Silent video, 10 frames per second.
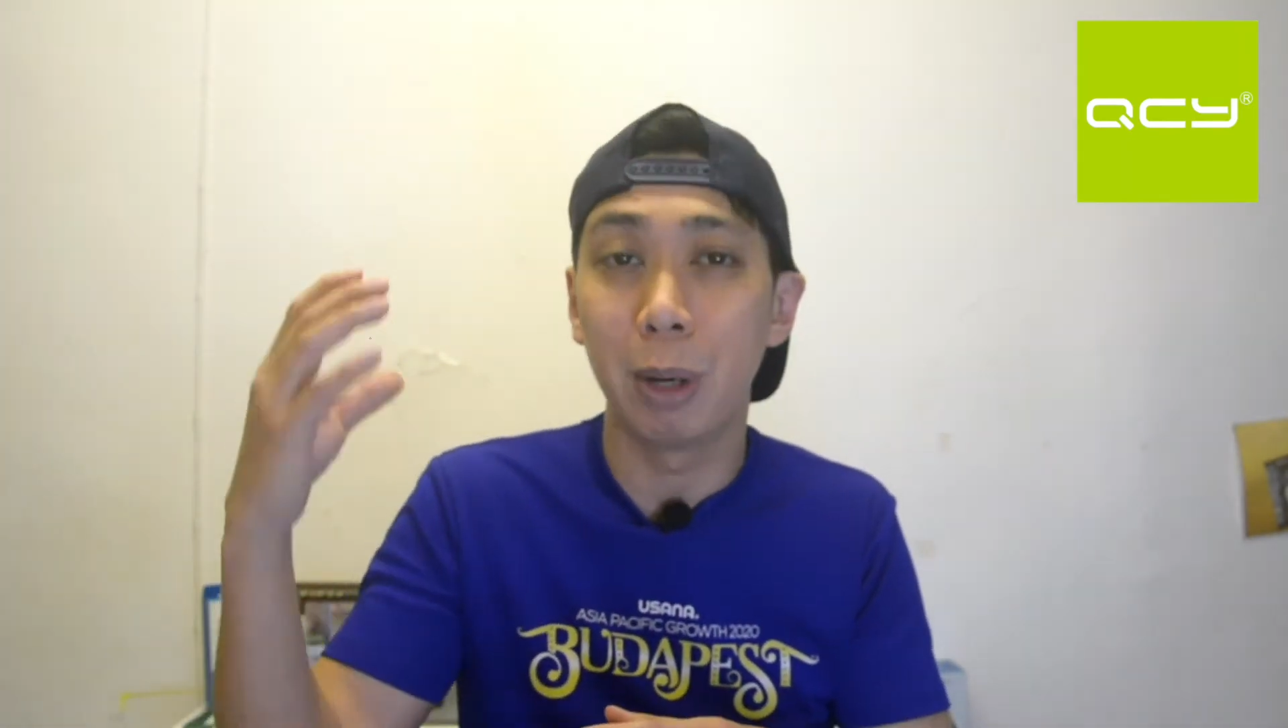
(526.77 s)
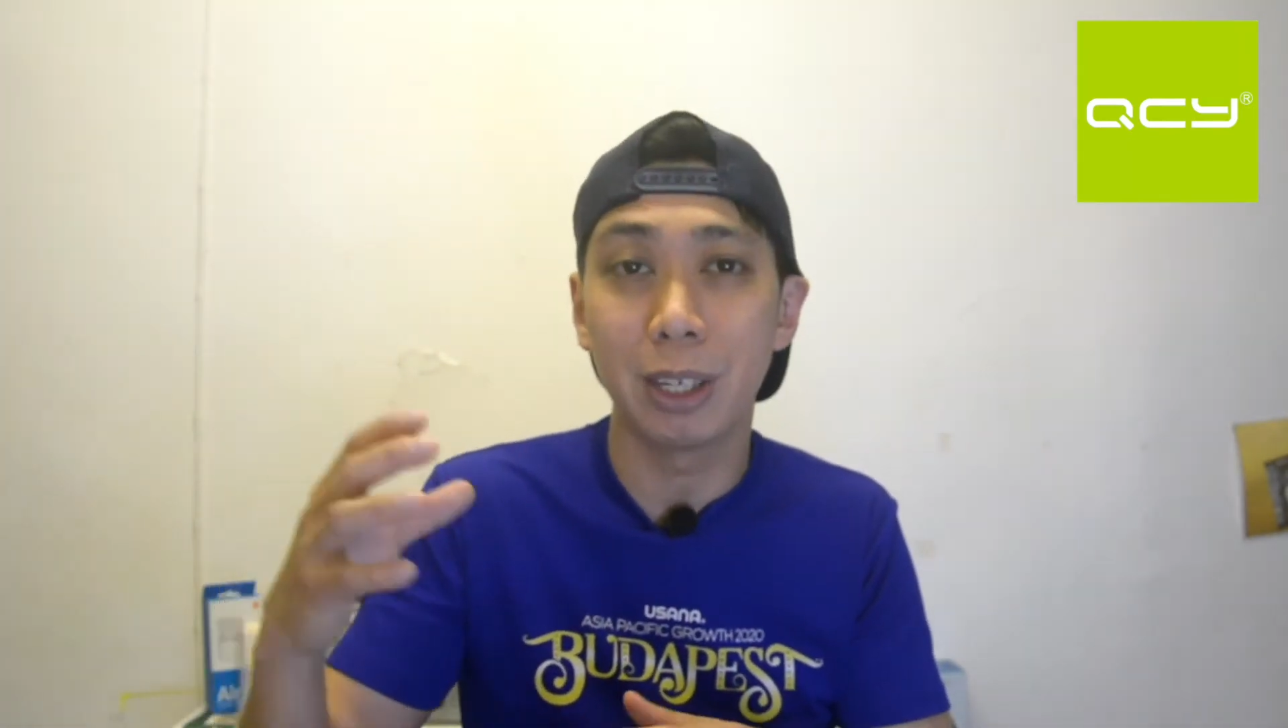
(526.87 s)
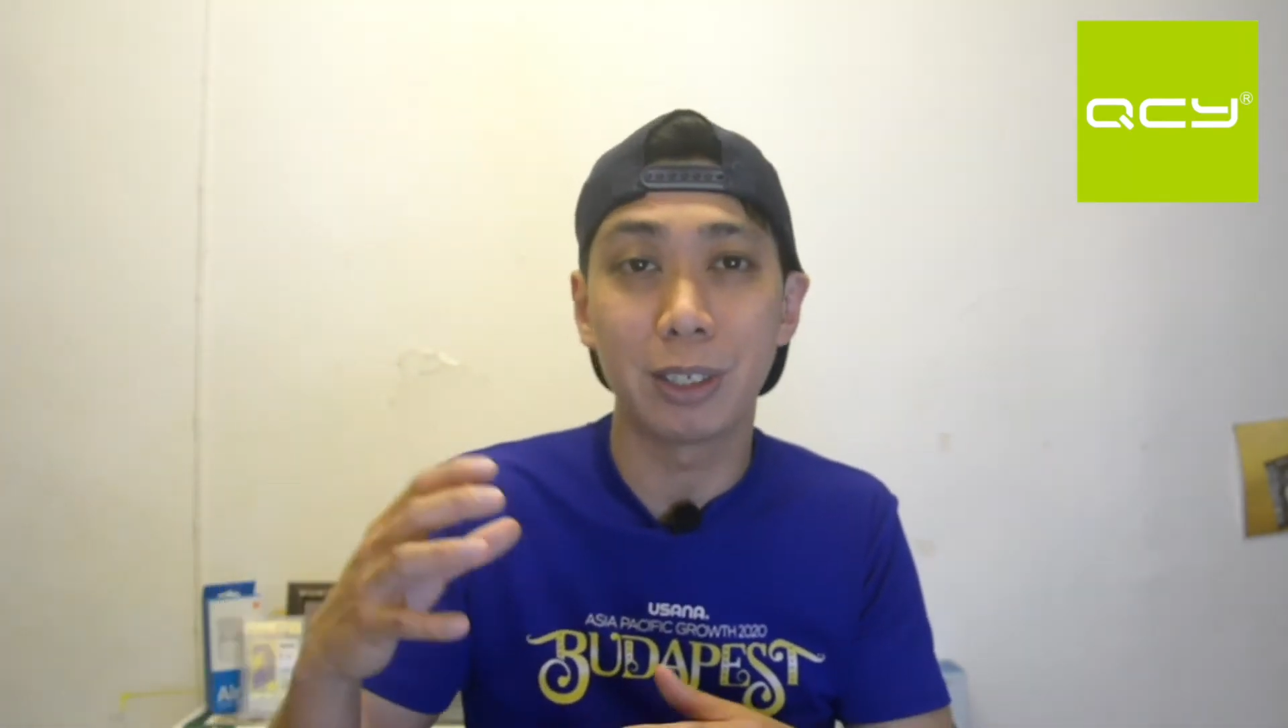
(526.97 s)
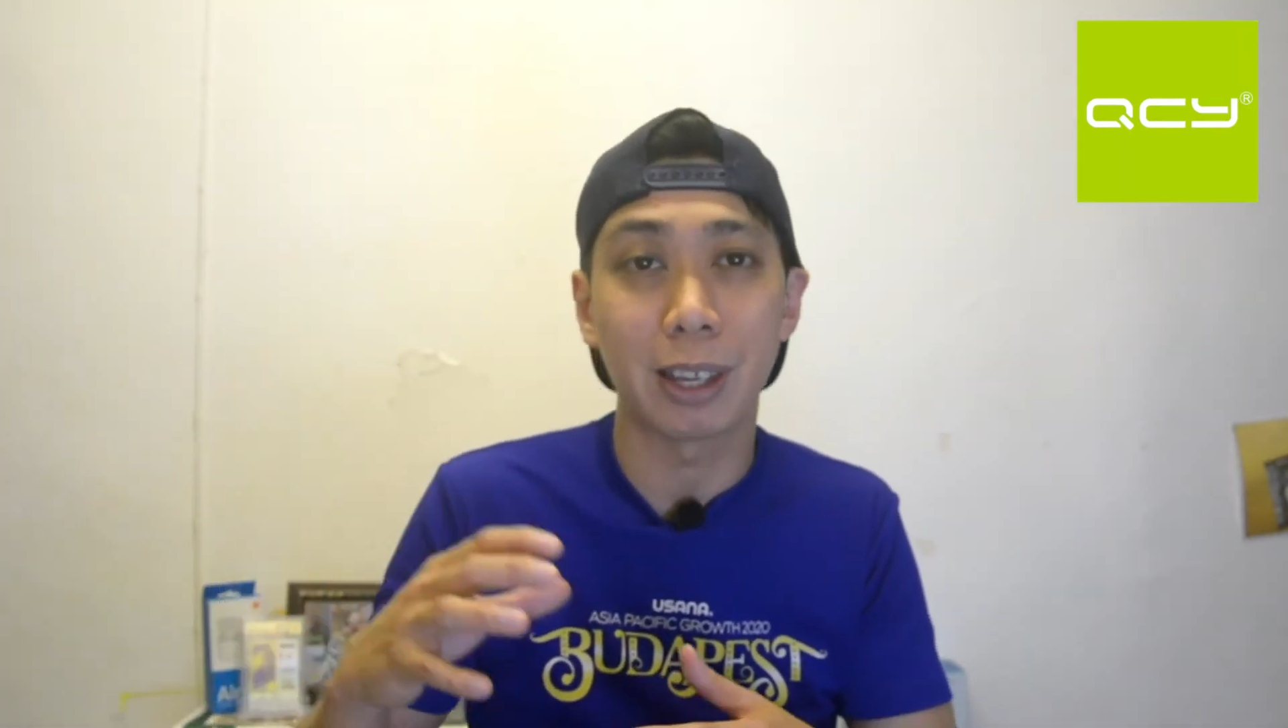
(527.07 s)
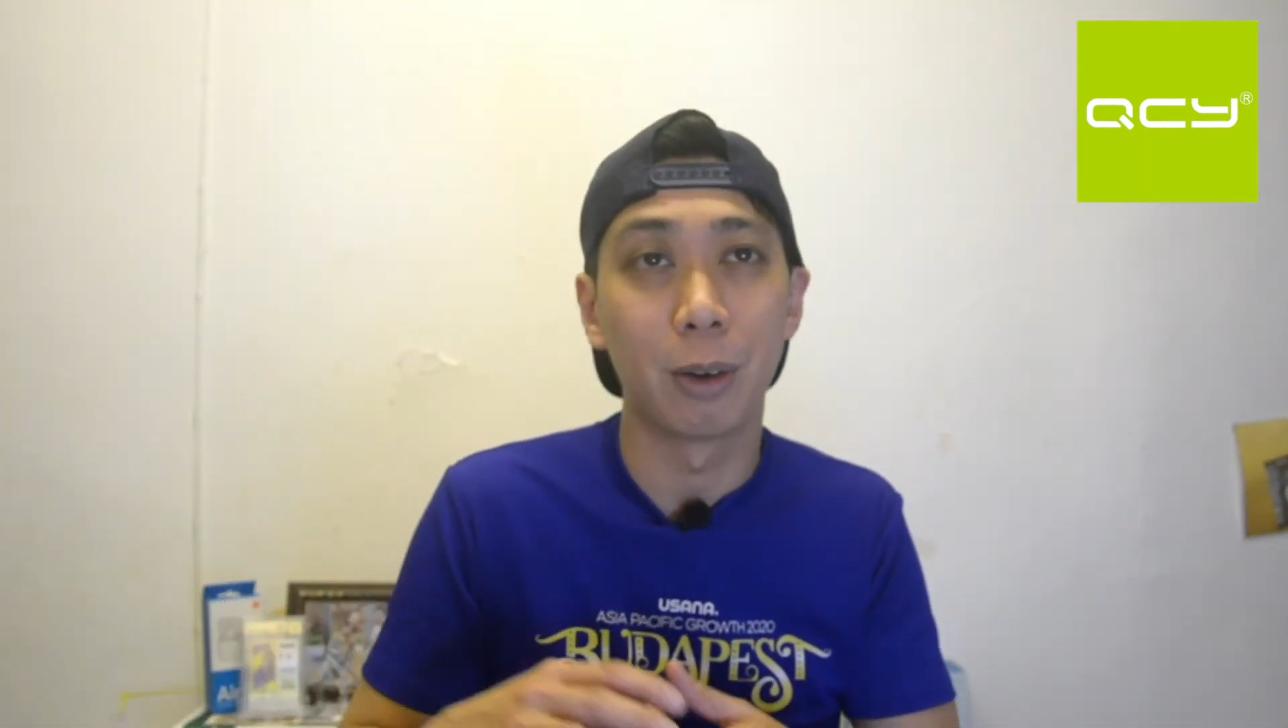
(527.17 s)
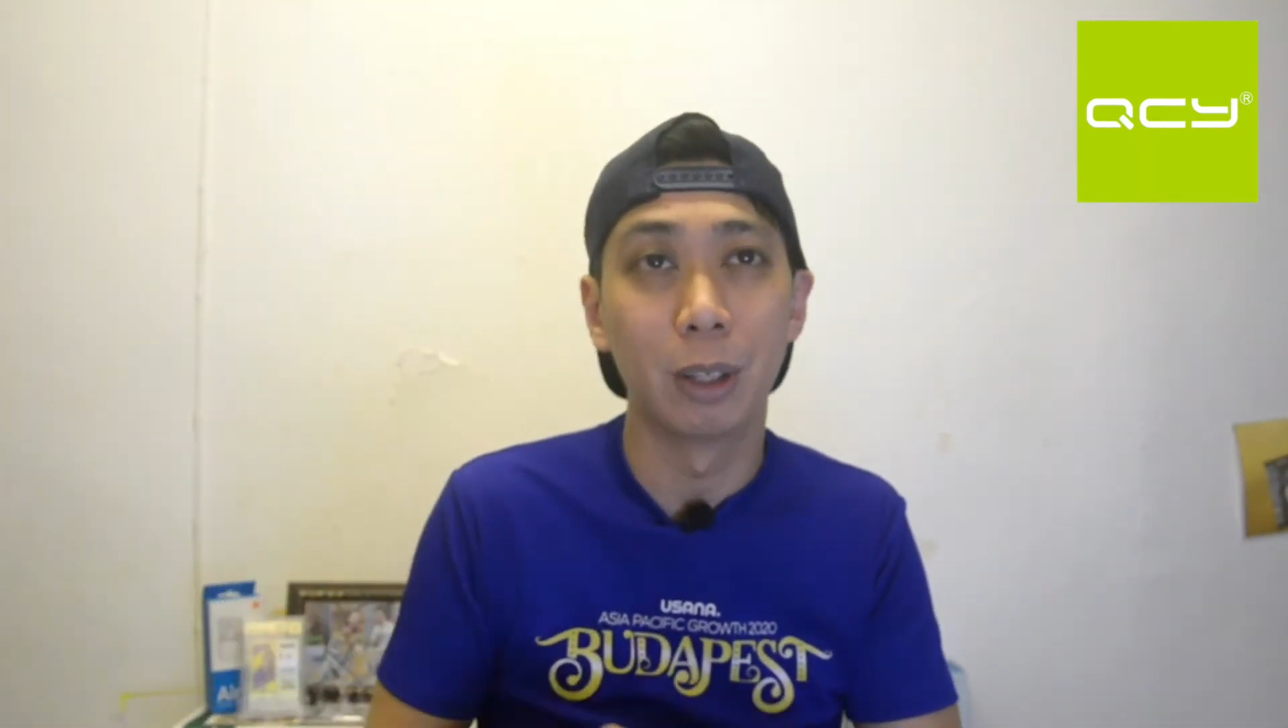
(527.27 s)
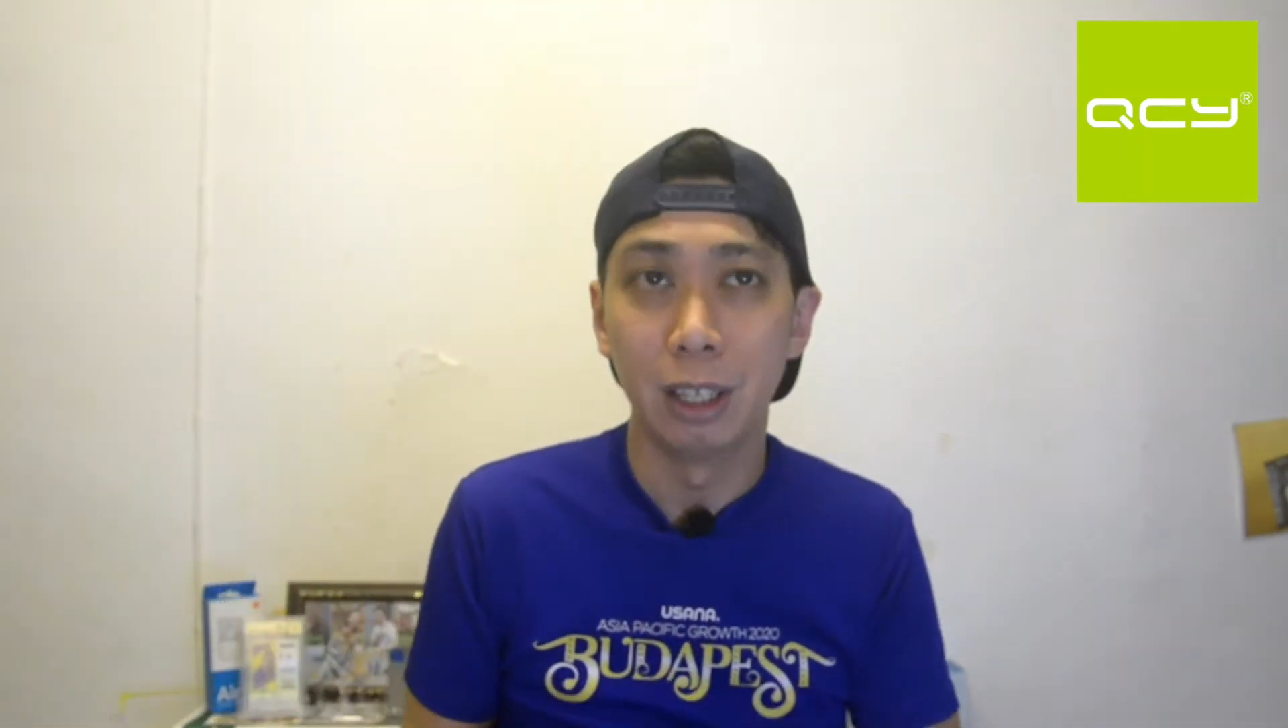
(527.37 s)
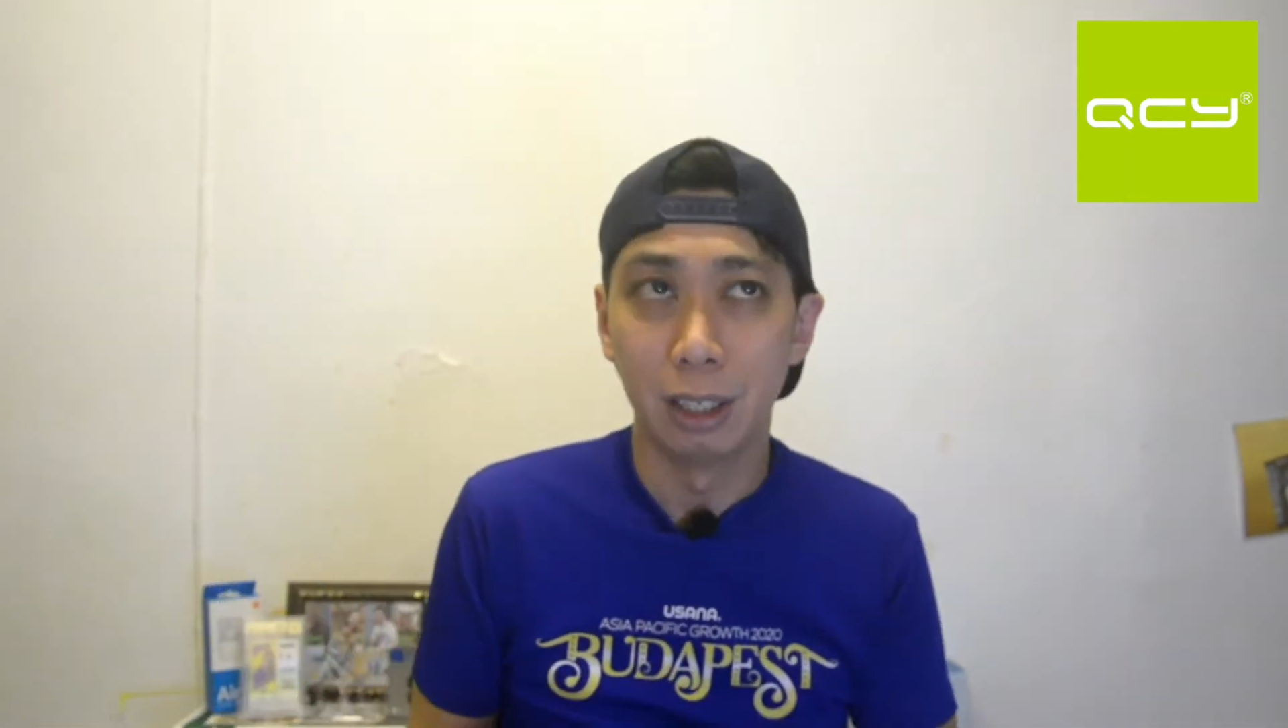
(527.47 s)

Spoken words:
bass sound.